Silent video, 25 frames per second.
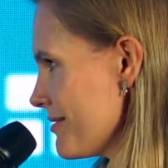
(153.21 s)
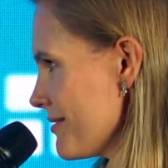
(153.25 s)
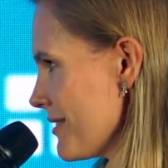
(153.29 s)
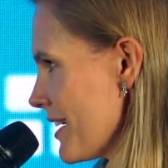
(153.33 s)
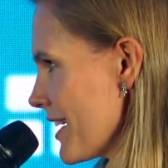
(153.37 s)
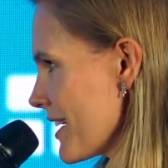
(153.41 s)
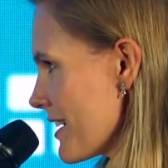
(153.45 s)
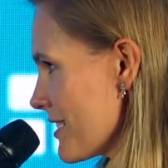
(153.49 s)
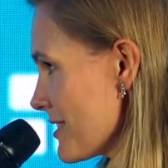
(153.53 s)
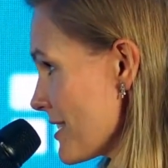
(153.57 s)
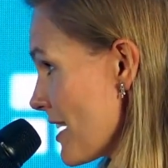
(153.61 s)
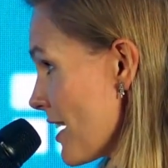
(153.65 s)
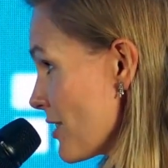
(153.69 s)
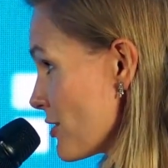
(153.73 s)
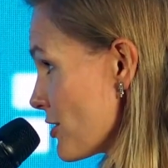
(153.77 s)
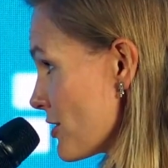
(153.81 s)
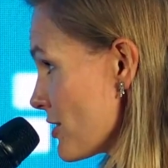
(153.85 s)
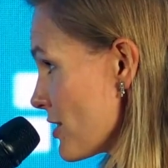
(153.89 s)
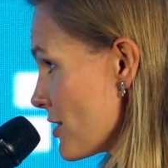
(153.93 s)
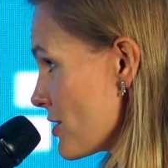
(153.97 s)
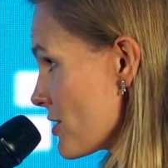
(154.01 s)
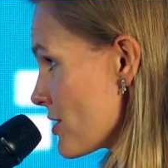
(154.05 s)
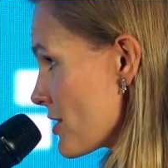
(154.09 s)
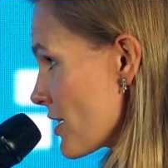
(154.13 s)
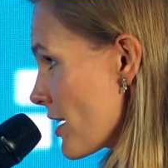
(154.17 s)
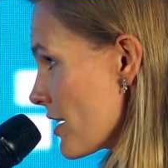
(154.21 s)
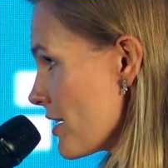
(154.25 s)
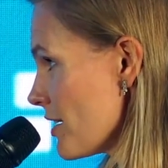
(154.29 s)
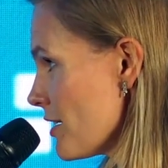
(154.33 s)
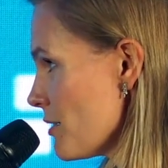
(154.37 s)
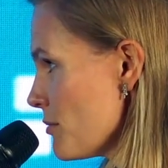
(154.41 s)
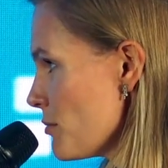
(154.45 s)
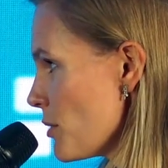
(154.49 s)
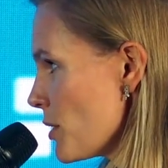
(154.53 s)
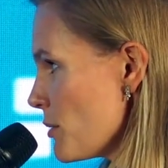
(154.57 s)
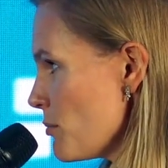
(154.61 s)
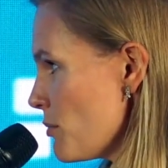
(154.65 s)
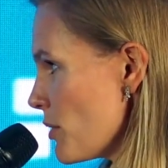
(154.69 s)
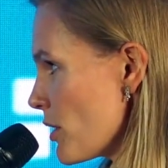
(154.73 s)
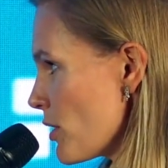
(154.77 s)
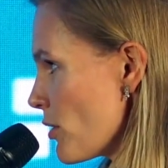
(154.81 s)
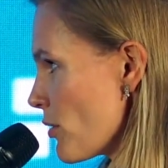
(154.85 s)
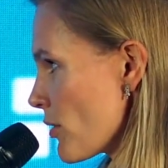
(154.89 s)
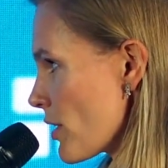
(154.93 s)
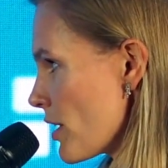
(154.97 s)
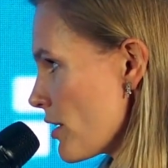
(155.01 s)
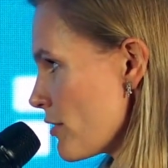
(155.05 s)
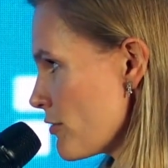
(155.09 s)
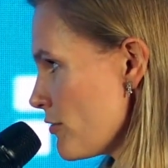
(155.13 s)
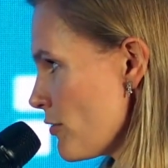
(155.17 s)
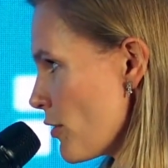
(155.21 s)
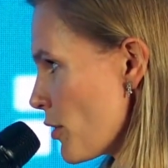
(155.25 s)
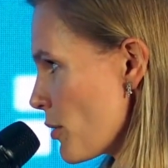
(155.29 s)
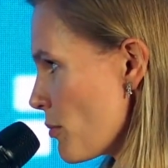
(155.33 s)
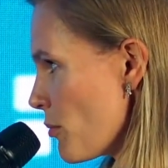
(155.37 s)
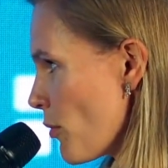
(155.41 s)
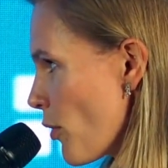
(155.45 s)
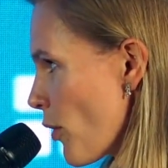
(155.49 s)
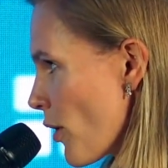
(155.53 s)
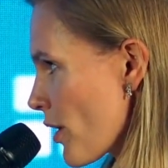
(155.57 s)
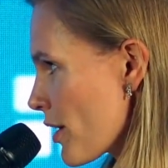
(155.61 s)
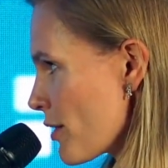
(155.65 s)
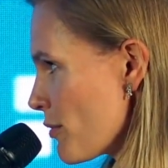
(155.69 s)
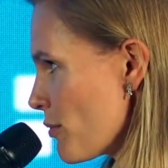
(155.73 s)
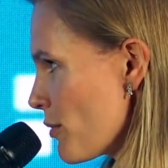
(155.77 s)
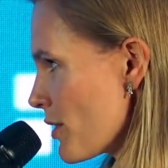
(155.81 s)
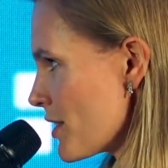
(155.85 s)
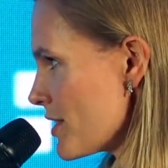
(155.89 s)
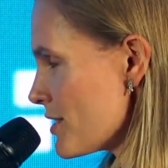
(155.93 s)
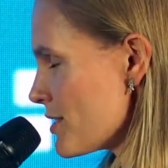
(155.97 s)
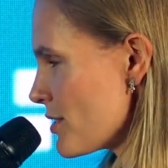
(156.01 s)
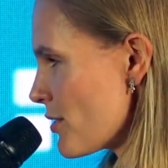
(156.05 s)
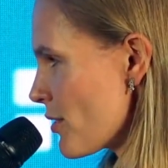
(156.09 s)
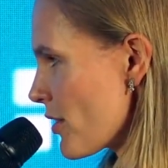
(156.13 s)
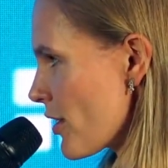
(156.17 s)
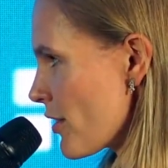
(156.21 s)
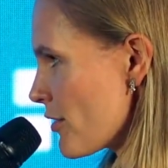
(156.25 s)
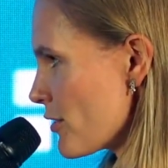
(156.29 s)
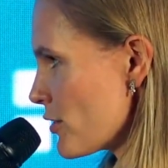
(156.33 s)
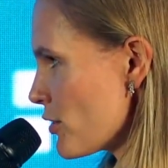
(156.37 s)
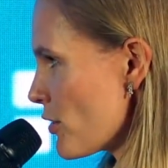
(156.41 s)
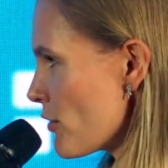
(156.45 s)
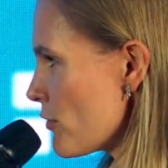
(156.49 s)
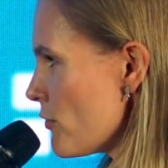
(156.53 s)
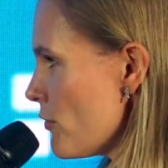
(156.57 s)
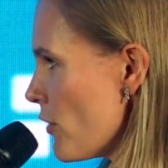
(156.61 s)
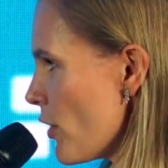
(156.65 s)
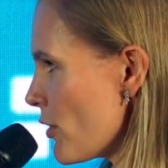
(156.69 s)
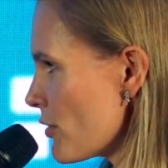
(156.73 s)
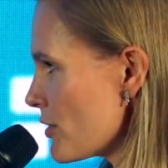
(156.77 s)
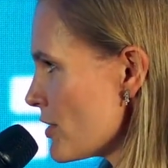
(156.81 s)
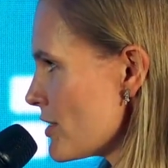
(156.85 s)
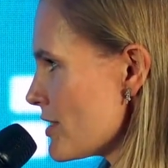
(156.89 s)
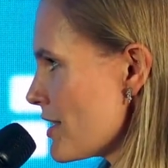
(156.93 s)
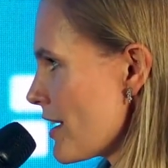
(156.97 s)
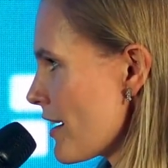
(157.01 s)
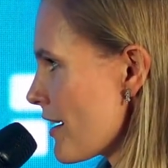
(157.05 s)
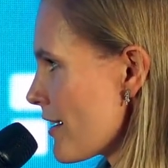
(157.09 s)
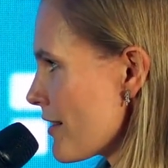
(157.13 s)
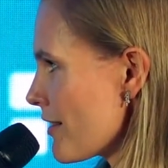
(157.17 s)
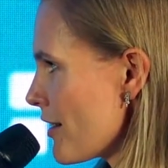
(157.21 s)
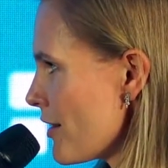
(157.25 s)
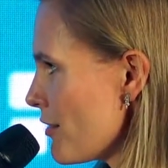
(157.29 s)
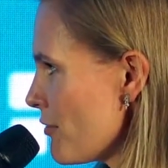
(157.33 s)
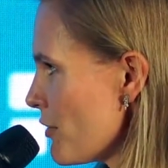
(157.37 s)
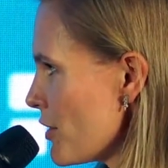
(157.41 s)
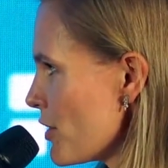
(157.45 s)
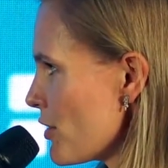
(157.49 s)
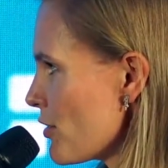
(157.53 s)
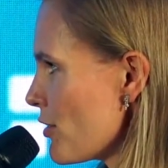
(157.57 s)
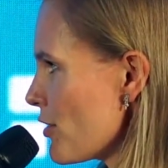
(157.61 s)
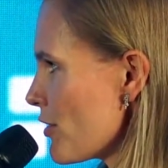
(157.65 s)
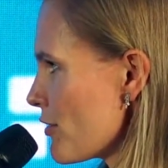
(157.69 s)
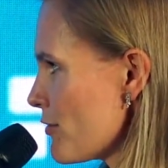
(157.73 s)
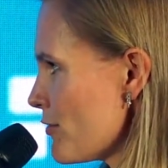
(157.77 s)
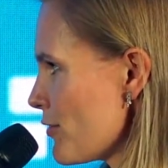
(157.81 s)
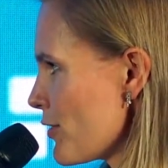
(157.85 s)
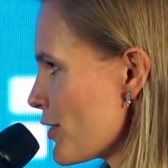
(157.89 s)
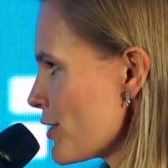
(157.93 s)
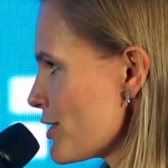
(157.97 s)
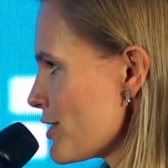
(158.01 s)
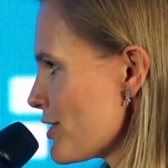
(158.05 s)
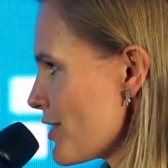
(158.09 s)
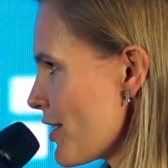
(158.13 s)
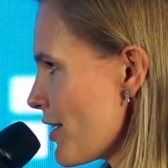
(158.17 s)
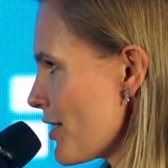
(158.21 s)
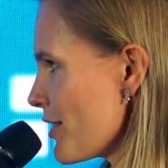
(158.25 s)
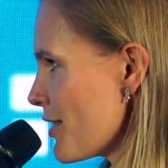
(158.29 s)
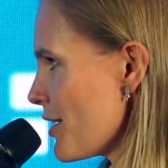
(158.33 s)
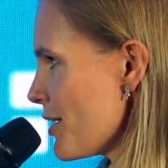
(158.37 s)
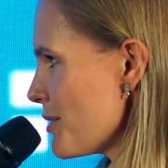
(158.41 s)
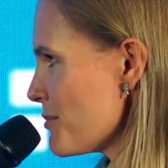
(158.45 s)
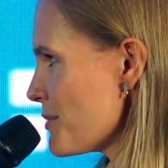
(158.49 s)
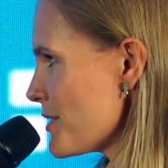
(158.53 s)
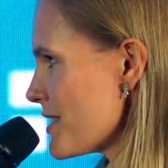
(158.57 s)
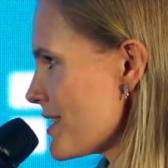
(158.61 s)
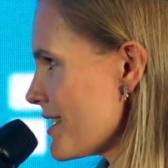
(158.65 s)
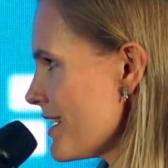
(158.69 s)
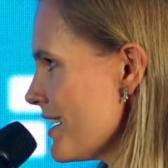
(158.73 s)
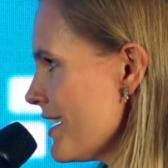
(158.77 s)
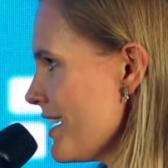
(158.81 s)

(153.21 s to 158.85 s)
I guess, hydrogen startup, but looking for more. What is your focus area when you look for startups